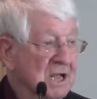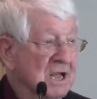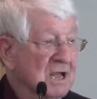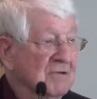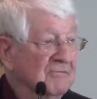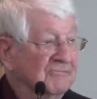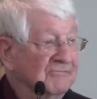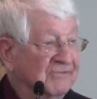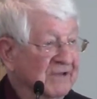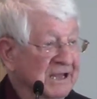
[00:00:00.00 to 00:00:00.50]

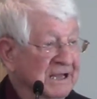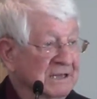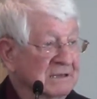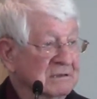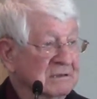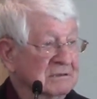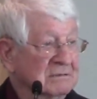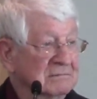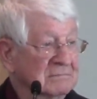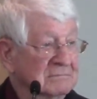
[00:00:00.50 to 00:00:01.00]

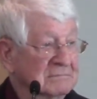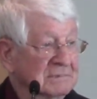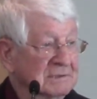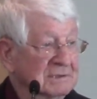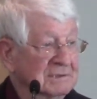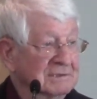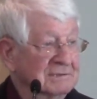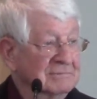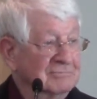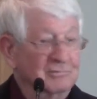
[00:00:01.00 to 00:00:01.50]
Faith
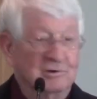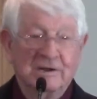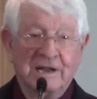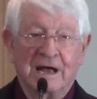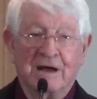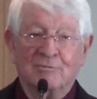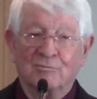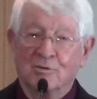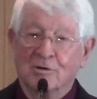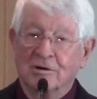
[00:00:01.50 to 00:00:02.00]

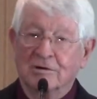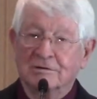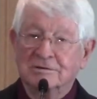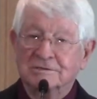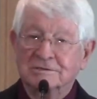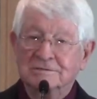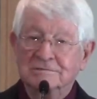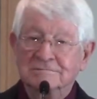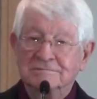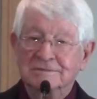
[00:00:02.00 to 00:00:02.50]
without
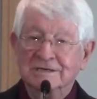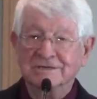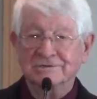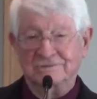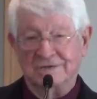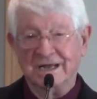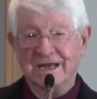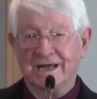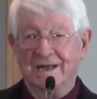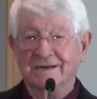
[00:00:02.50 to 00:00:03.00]
works is
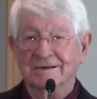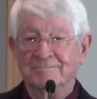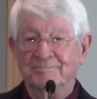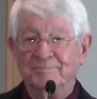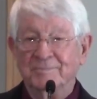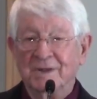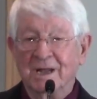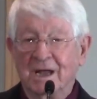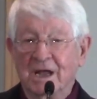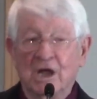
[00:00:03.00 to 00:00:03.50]

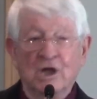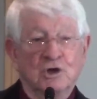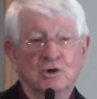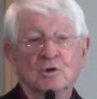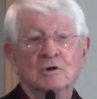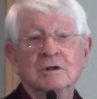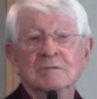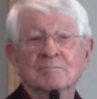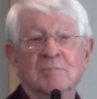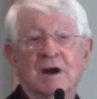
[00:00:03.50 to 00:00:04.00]
dead.
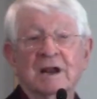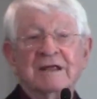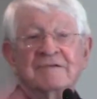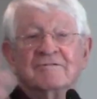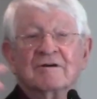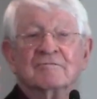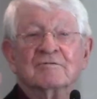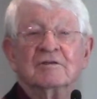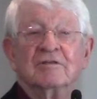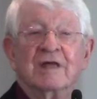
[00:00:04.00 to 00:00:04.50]
You can believe
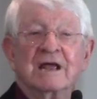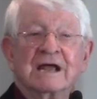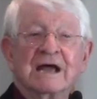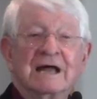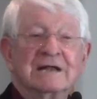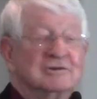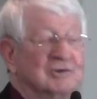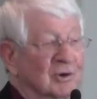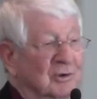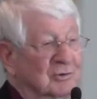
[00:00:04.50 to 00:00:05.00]
everything
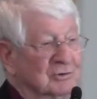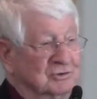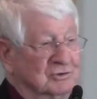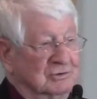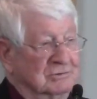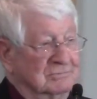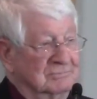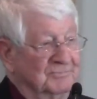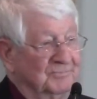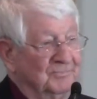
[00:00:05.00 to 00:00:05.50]
I told
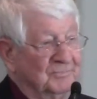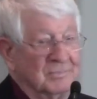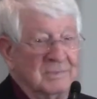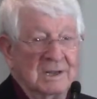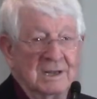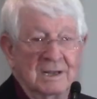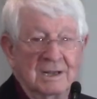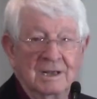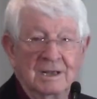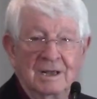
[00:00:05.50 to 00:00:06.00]
you,
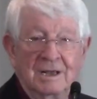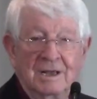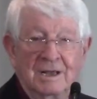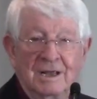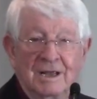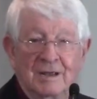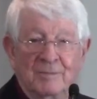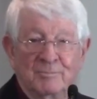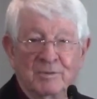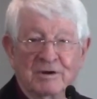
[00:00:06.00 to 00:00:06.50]

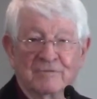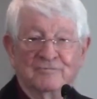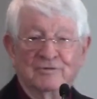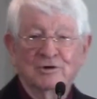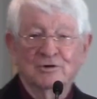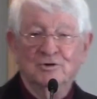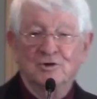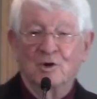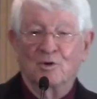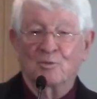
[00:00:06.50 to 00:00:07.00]
but if
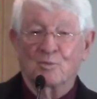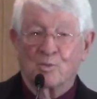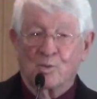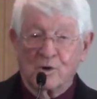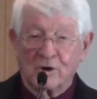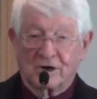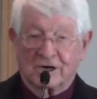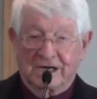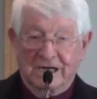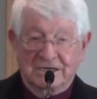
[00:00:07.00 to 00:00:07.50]
you don't
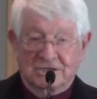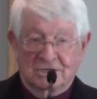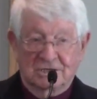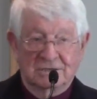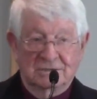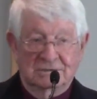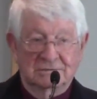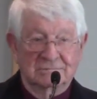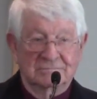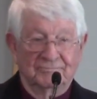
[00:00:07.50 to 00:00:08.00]
work it,
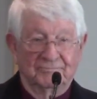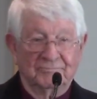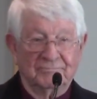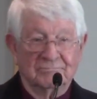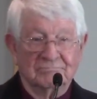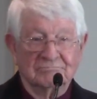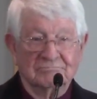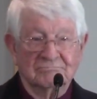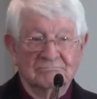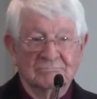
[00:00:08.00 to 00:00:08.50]

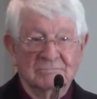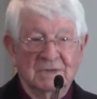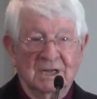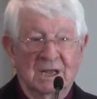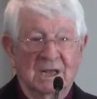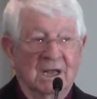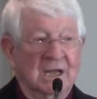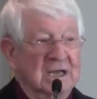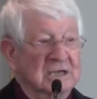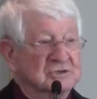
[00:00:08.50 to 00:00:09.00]

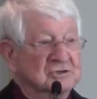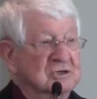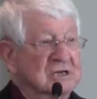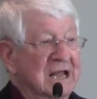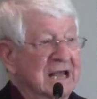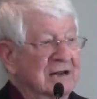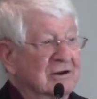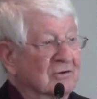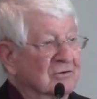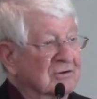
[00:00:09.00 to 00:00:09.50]
it's
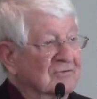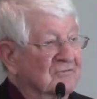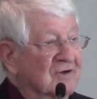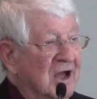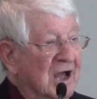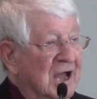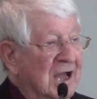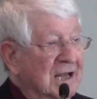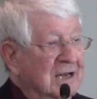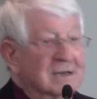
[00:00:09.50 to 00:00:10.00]
dead on the
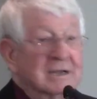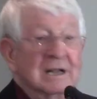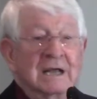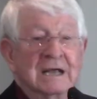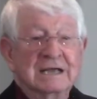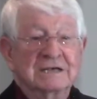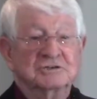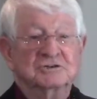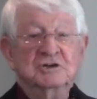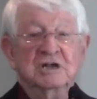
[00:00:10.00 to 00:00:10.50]
vine.
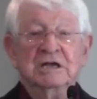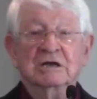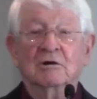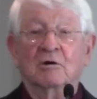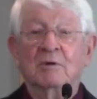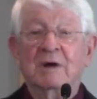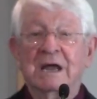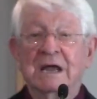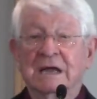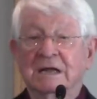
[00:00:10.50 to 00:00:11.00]
It's
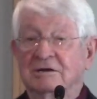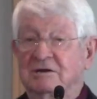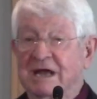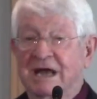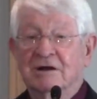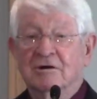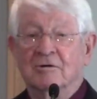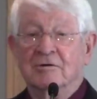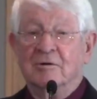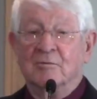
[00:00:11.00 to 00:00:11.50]
DOA,
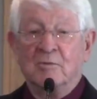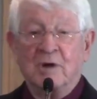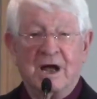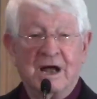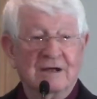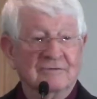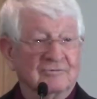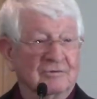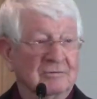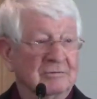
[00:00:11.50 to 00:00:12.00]
dead on
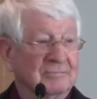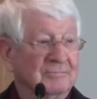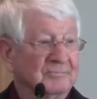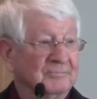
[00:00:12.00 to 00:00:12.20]
arrival.